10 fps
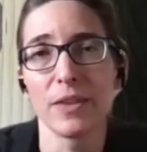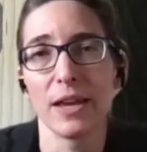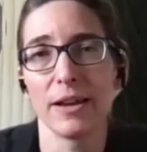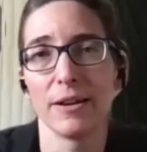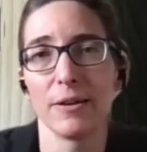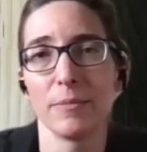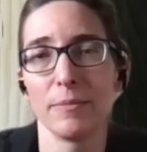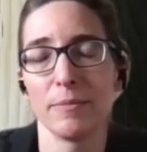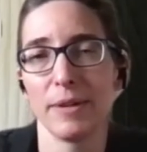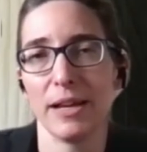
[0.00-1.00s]

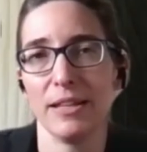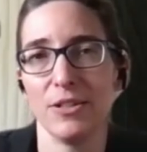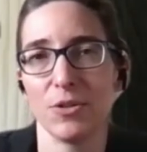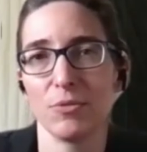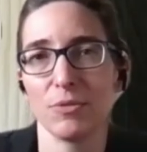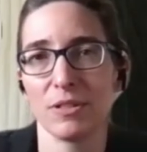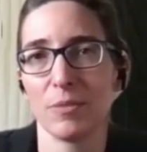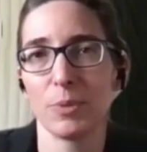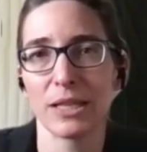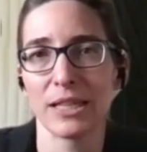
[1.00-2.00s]
Um, and they don't
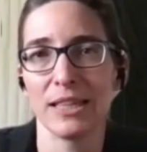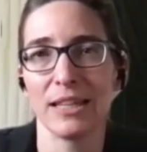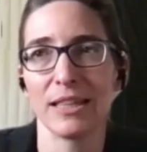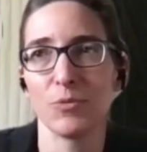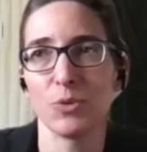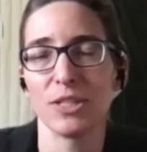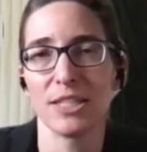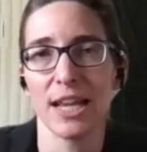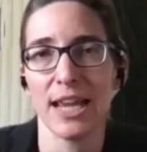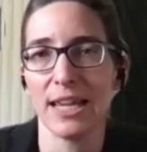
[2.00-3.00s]
typically like they wouldn't
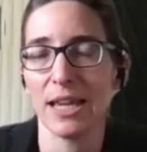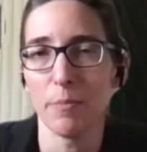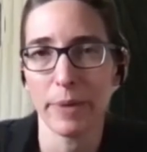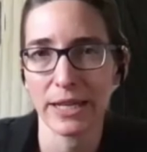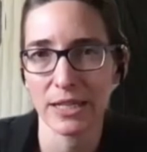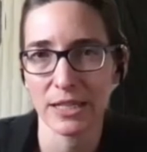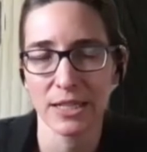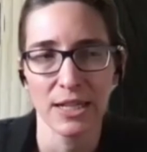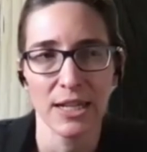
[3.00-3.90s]
stay embedded.